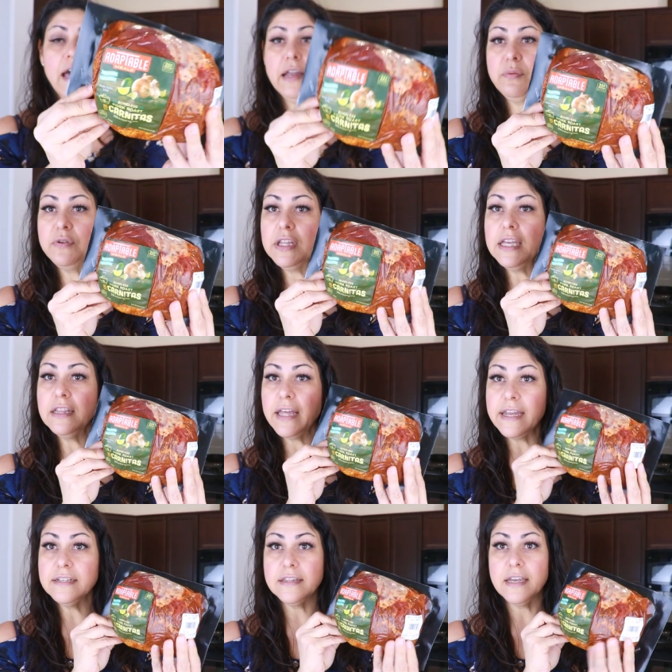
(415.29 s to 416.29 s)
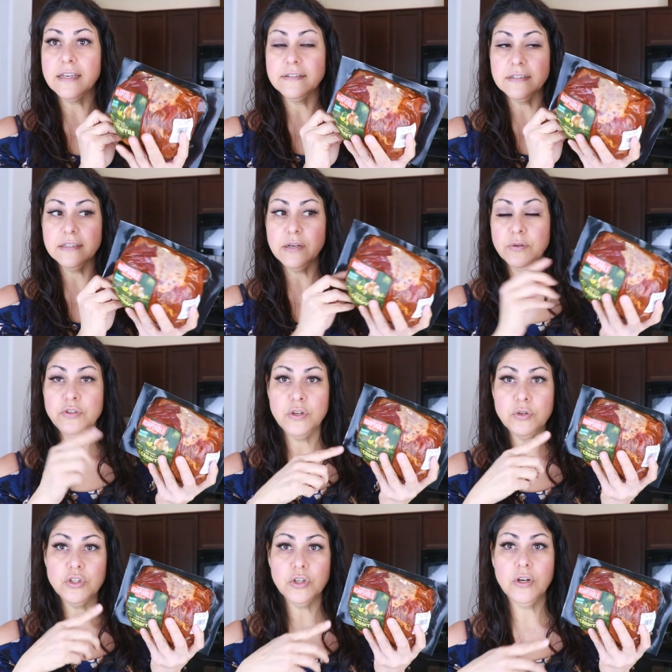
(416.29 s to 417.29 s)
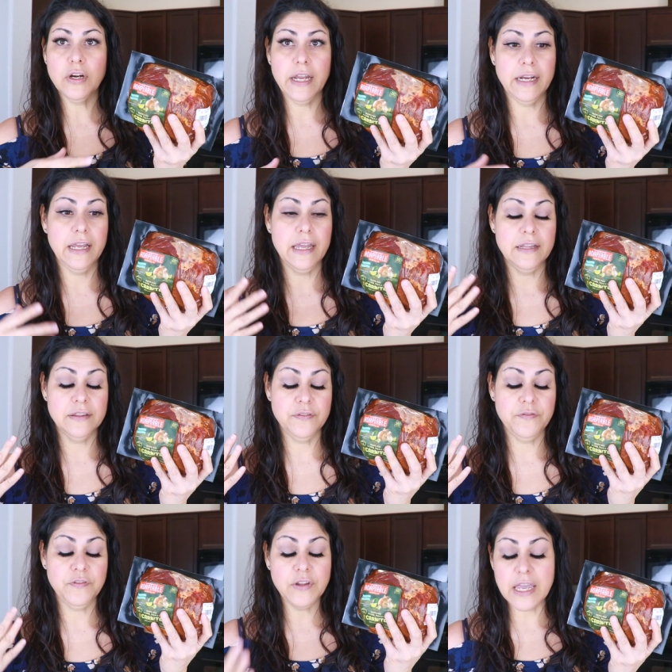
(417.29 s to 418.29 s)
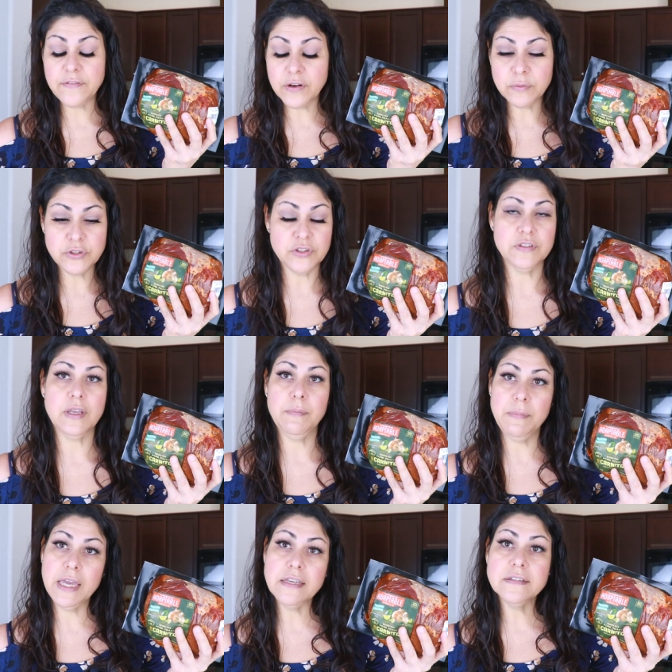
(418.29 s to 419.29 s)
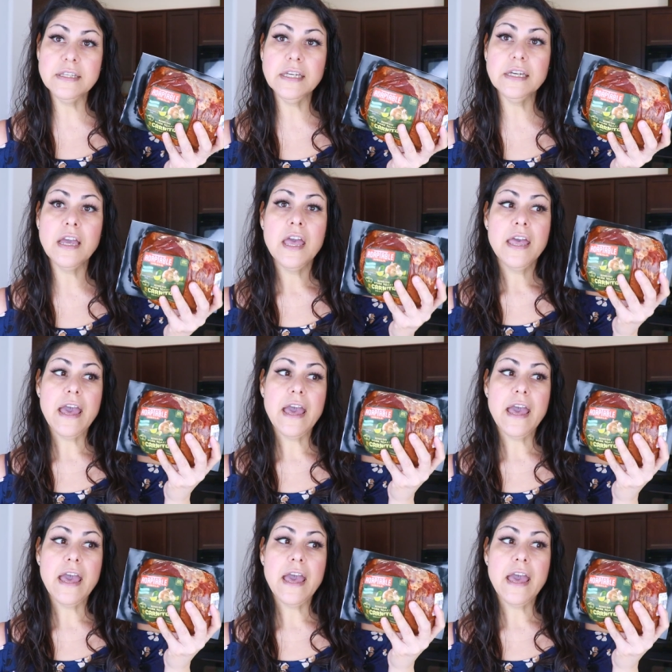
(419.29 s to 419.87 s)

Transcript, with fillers: I really liked this. There was no sugar in it and the flavor was just amazing.